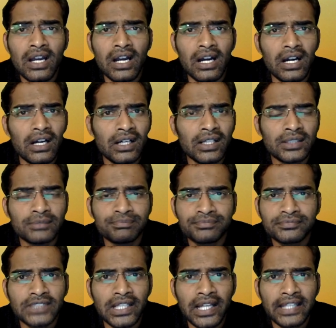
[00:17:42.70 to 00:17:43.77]

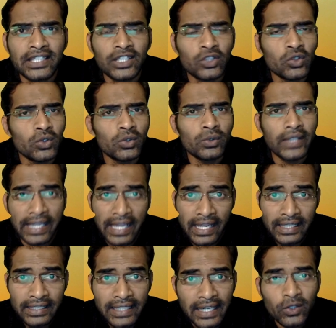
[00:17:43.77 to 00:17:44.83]

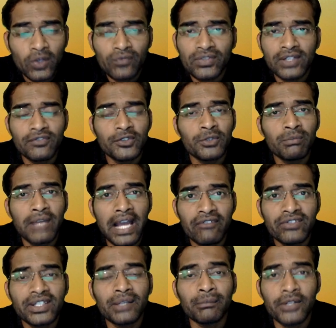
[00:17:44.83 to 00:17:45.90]
AI kind of thing, we will be
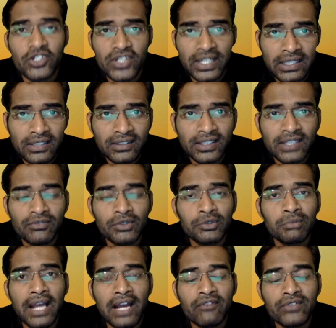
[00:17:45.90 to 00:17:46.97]
having a machine learning, we will
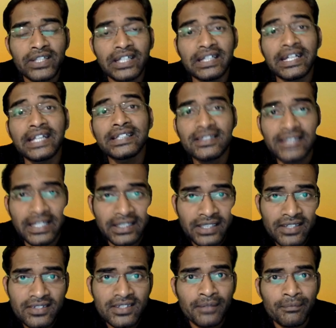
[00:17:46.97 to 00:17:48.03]
be having a data
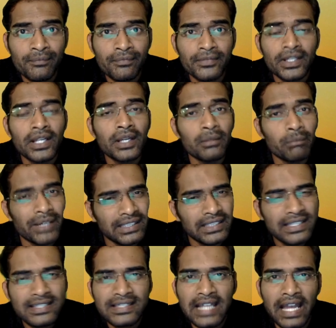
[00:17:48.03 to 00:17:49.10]
scientist. But
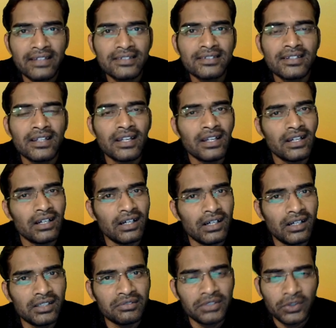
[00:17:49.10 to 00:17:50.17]
these guys,
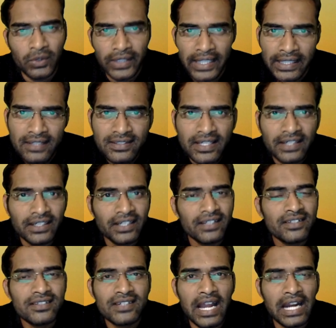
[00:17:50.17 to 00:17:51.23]
data
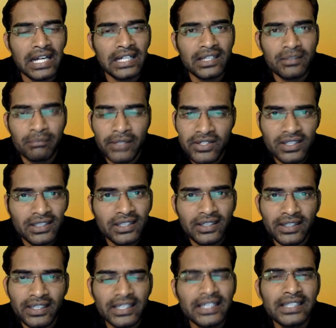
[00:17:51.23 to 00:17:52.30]
scientist and machine
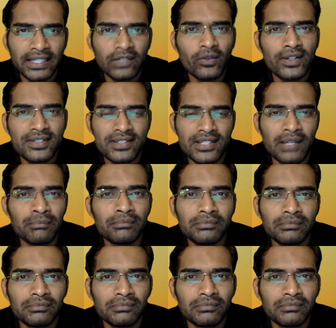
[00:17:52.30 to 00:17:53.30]
learning, it requires some